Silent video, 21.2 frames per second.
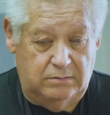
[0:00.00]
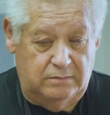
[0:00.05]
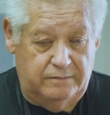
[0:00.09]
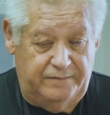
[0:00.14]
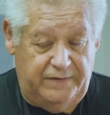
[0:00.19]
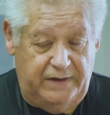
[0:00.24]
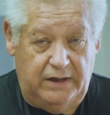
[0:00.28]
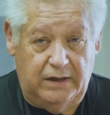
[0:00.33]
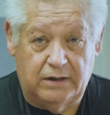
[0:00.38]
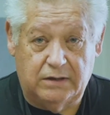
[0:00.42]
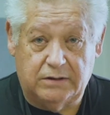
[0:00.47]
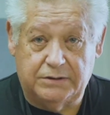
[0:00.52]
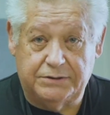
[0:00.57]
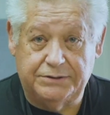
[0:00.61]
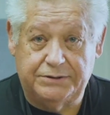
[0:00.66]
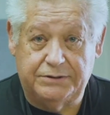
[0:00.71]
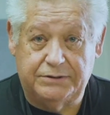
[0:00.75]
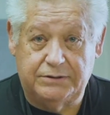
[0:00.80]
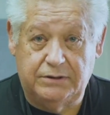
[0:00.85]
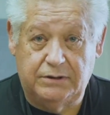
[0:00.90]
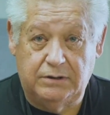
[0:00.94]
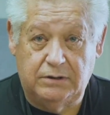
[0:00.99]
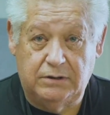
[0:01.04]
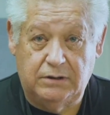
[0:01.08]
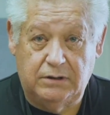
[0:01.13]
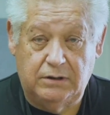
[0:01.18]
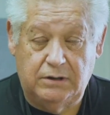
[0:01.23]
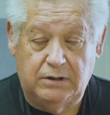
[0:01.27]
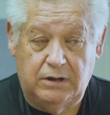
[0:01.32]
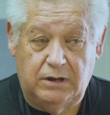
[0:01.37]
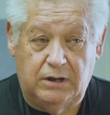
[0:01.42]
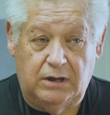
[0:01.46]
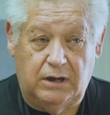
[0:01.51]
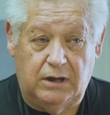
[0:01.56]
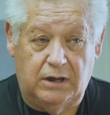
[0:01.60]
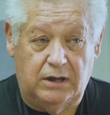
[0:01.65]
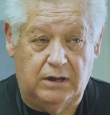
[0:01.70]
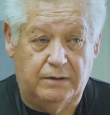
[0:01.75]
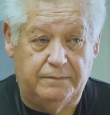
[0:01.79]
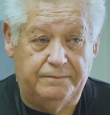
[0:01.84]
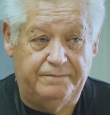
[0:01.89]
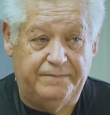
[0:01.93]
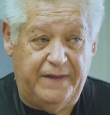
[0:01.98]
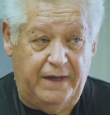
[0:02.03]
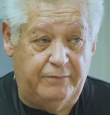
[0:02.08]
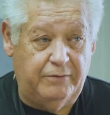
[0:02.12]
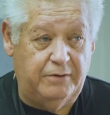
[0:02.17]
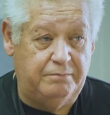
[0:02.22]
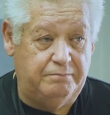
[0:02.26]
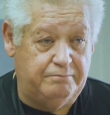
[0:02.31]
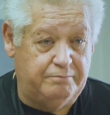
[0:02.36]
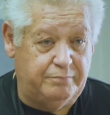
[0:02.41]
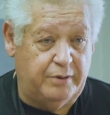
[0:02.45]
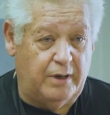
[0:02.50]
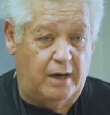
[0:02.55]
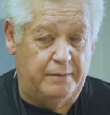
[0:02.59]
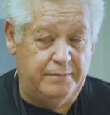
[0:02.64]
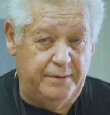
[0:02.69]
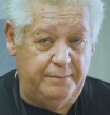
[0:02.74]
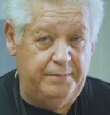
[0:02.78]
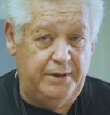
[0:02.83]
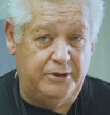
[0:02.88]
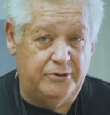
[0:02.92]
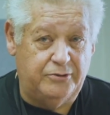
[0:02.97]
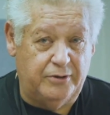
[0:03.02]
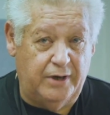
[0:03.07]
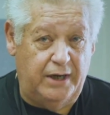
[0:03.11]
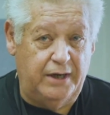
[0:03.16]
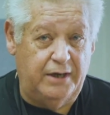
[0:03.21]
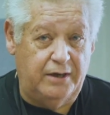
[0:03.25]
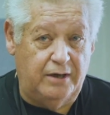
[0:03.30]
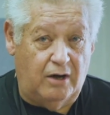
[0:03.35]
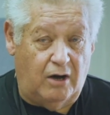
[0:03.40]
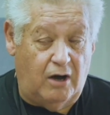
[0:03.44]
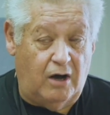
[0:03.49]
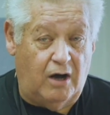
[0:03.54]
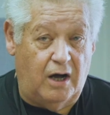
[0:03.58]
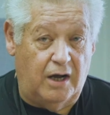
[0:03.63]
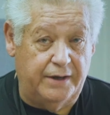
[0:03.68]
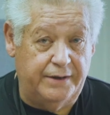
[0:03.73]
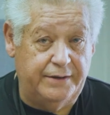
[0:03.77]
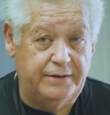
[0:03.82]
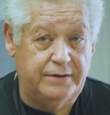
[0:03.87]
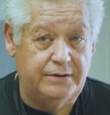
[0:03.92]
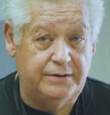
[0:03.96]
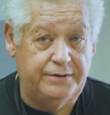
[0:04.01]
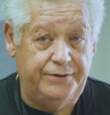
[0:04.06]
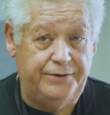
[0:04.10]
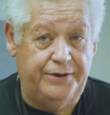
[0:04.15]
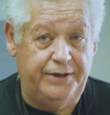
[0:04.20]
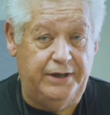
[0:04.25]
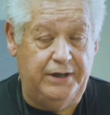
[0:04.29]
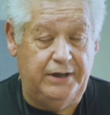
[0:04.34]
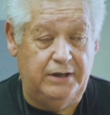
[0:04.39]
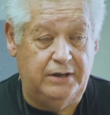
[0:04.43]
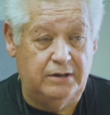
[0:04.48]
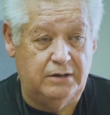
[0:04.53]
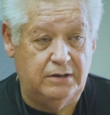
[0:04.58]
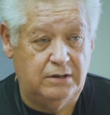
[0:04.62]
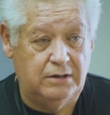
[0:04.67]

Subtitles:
vehicles, they would probably be traded on the